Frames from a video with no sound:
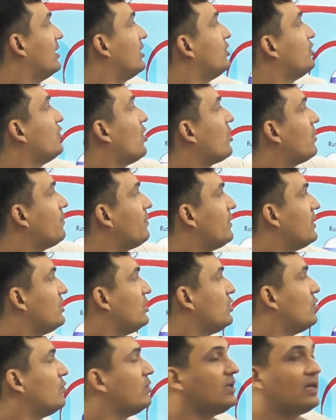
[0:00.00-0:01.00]
European
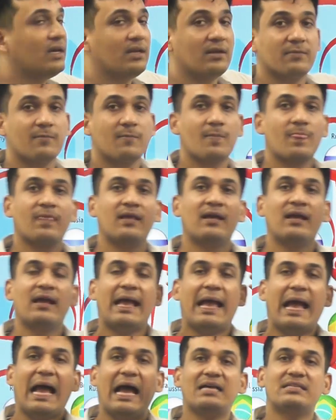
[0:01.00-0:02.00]
Union
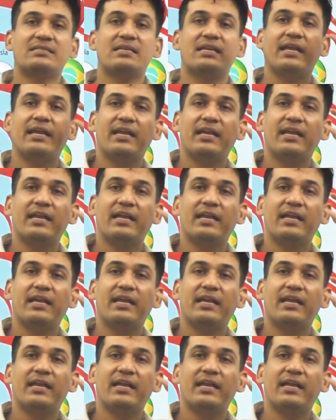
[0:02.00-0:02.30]
as an